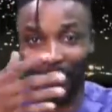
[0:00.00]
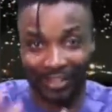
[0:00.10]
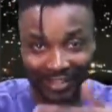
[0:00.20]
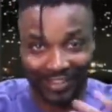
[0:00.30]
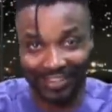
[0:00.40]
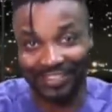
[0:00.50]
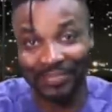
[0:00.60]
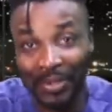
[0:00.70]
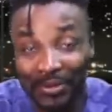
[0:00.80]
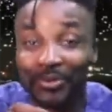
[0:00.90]
you
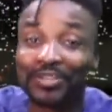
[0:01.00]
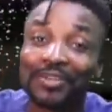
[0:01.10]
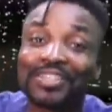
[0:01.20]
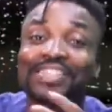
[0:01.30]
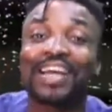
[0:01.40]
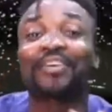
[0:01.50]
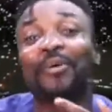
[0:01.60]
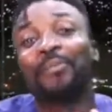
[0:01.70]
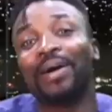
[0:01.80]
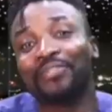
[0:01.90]
know, say since I
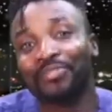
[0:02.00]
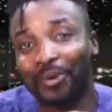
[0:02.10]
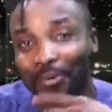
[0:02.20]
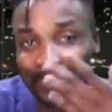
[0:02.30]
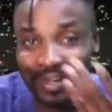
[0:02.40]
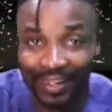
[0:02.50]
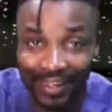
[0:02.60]
come back from